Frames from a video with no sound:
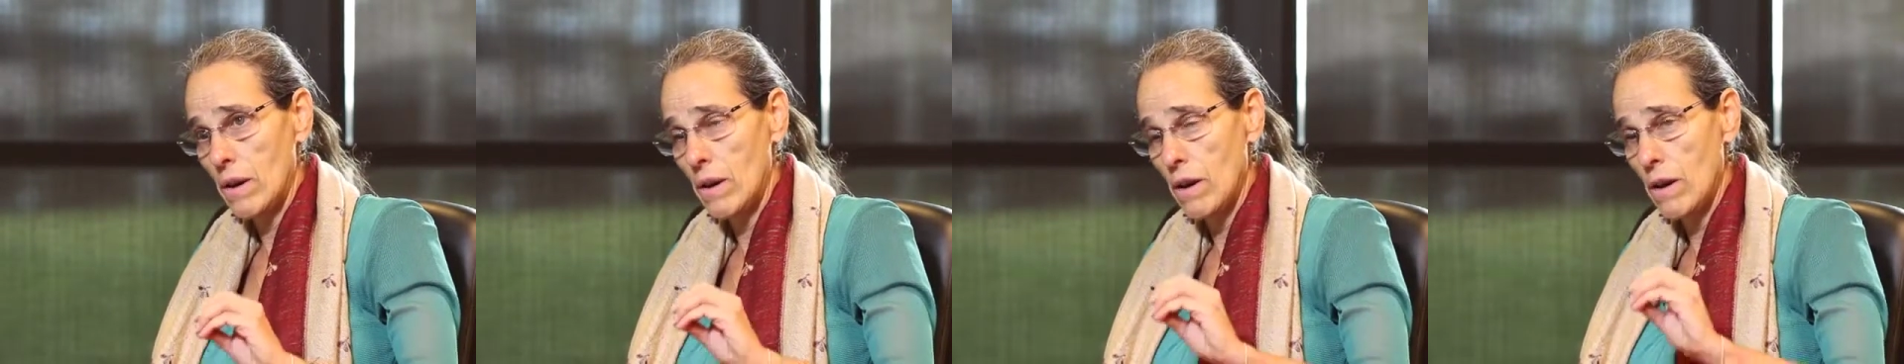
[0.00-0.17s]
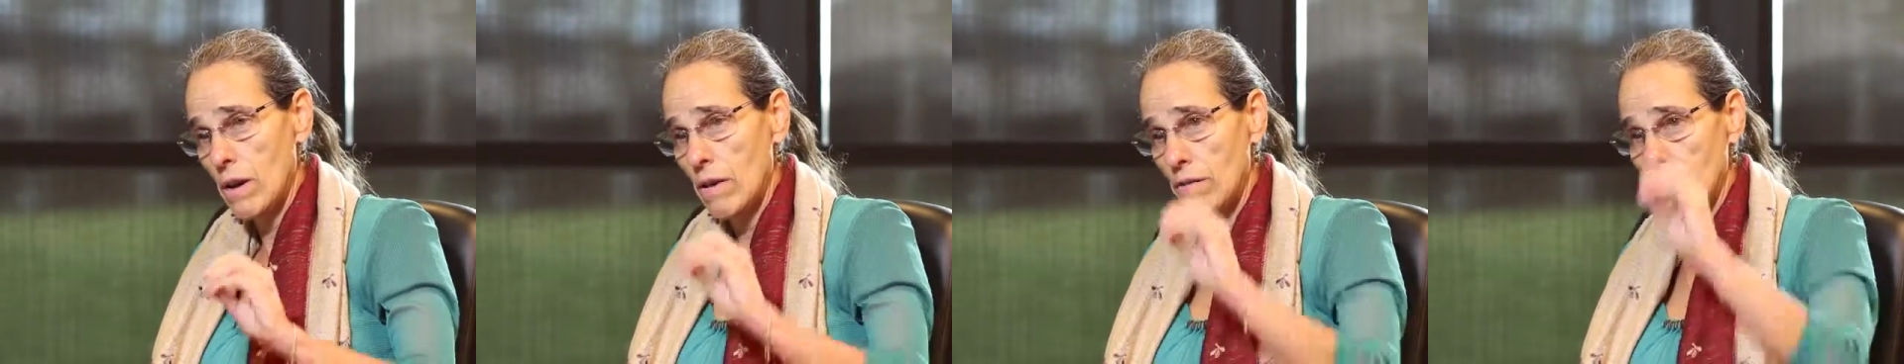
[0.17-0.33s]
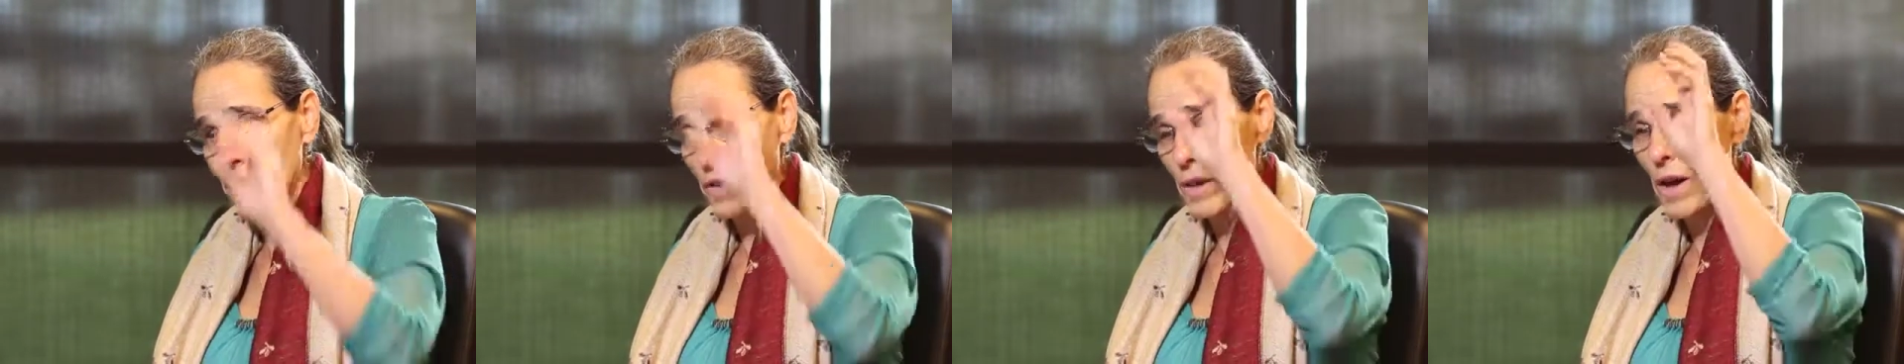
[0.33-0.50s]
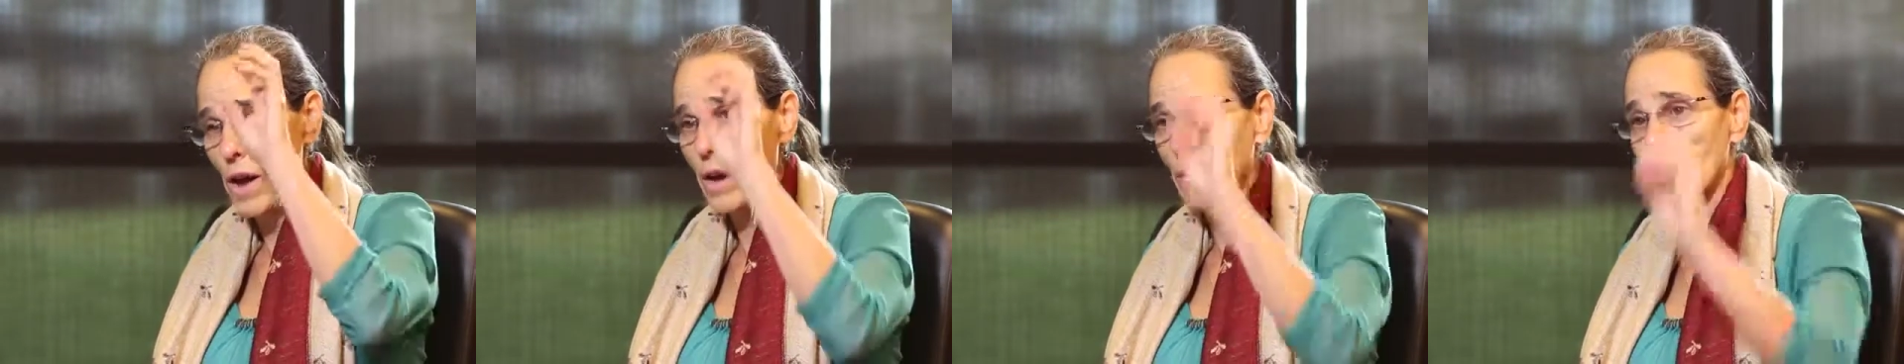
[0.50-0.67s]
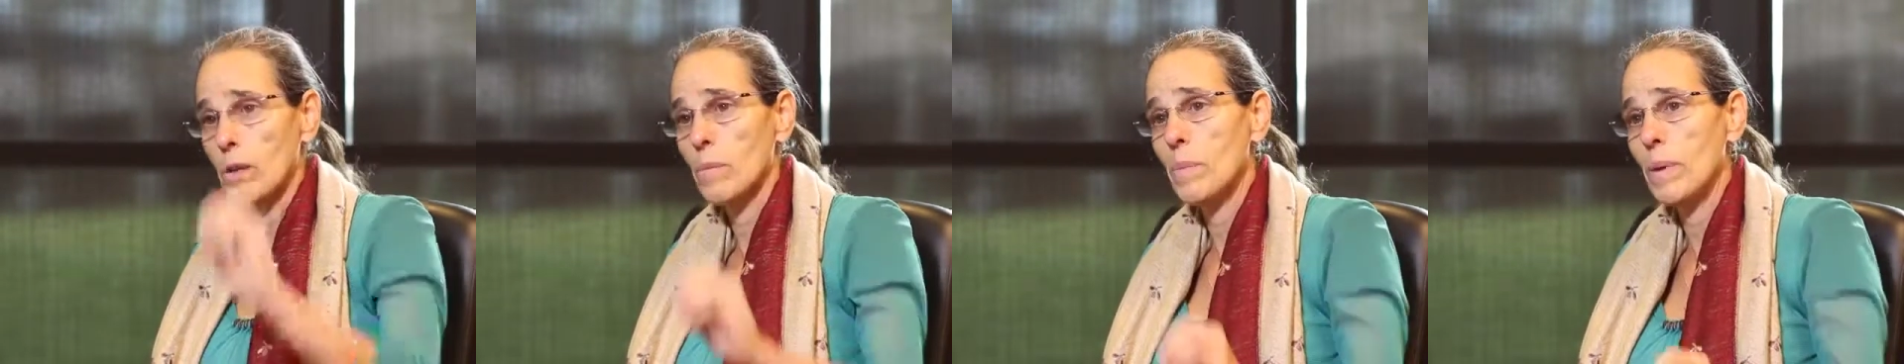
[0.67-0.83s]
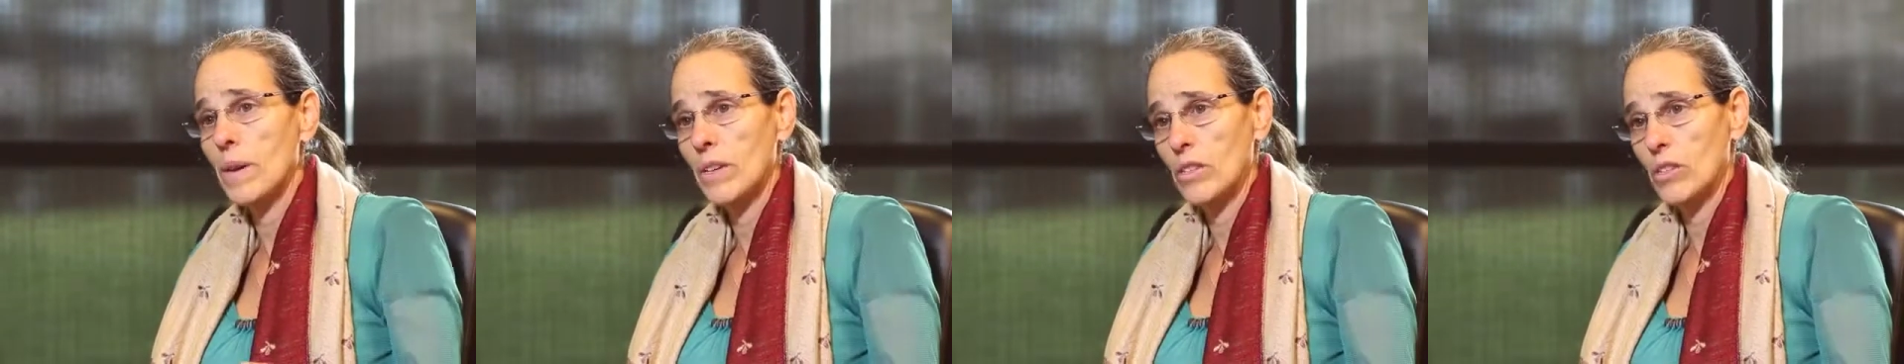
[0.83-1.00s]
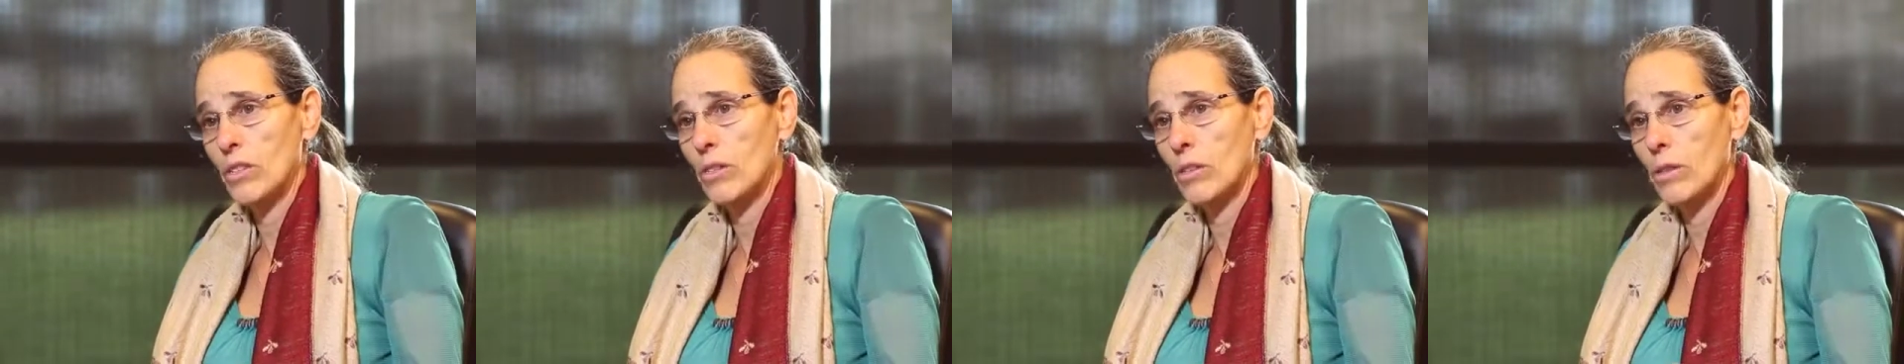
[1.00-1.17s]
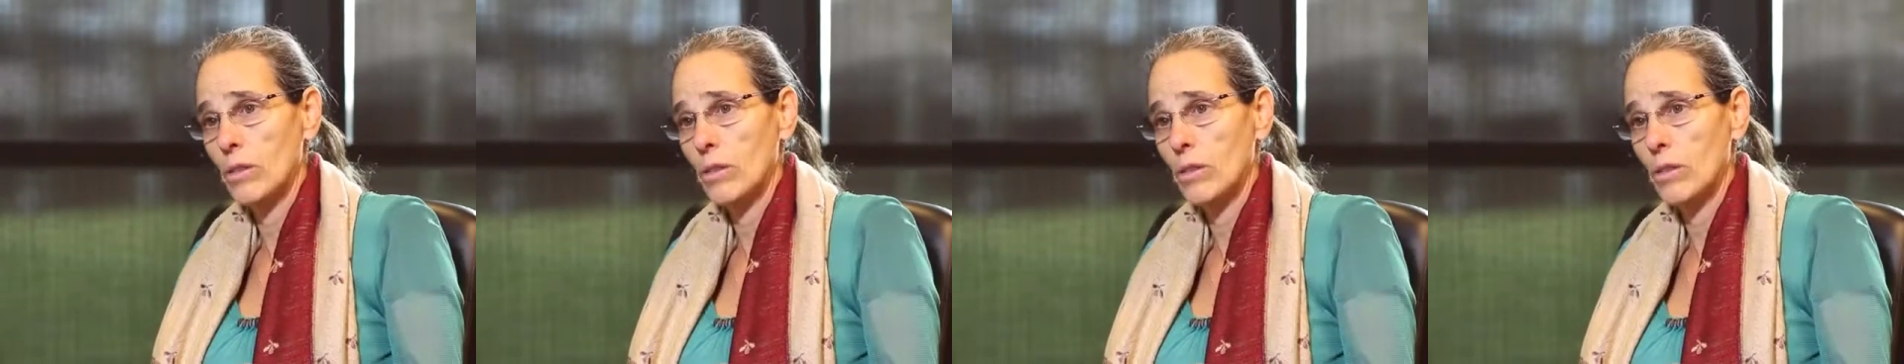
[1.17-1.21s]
of the occupational